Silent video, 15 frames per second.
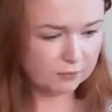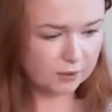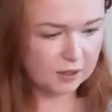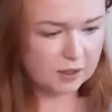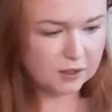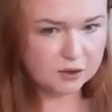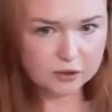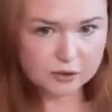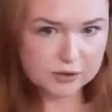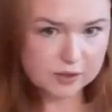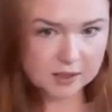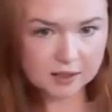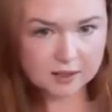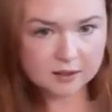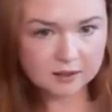as you can
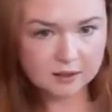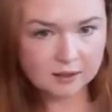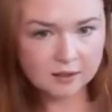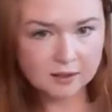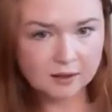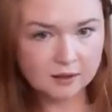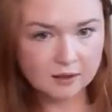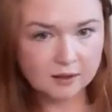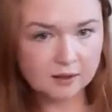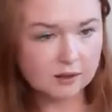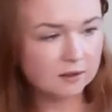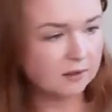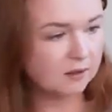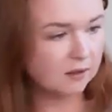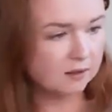see
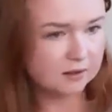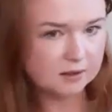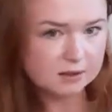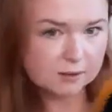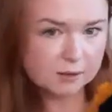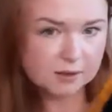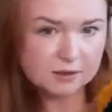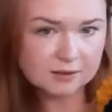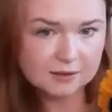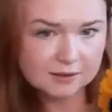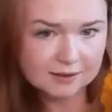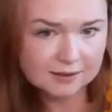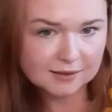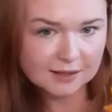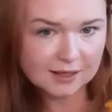in this one,
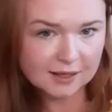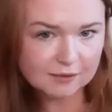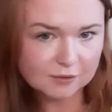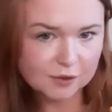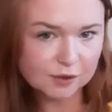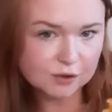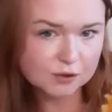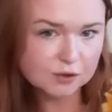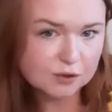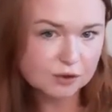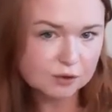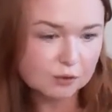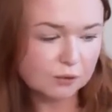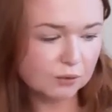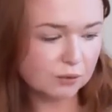I have used
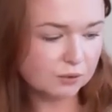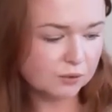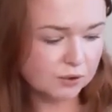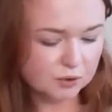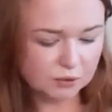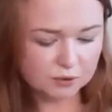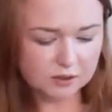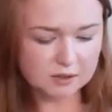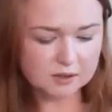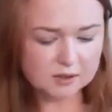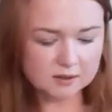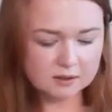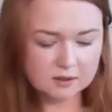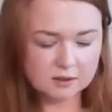two colours.